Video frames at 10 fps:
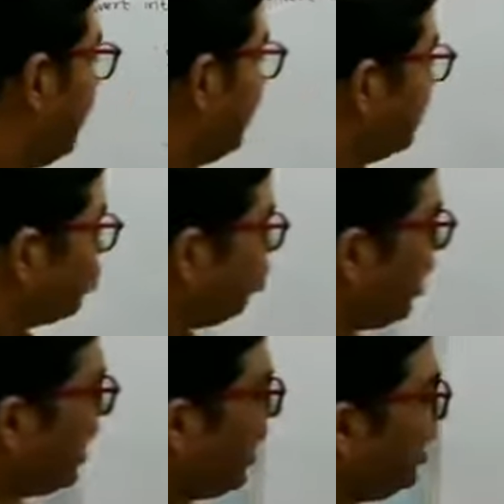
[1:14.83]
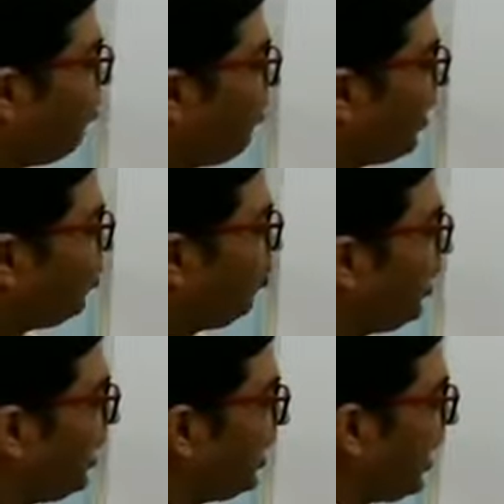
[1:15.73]
So n
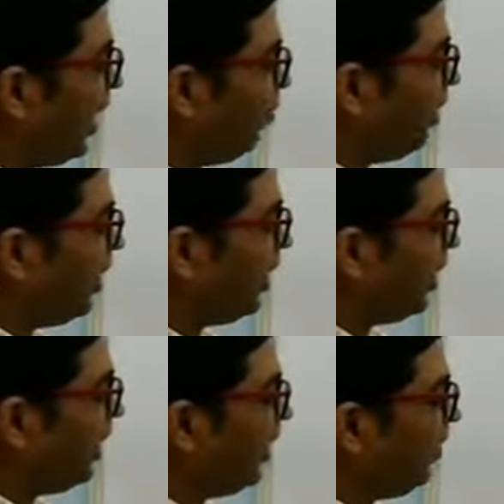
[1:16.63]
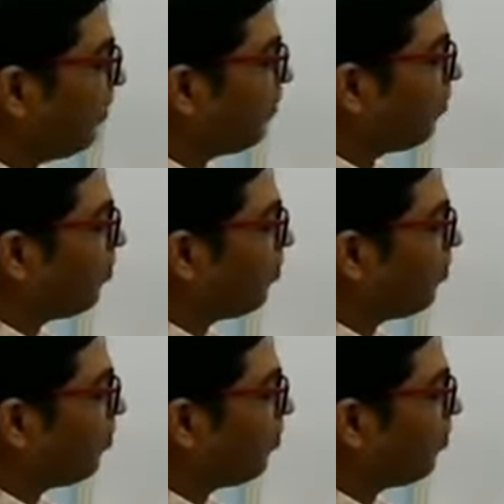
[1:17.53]
factorial can be written in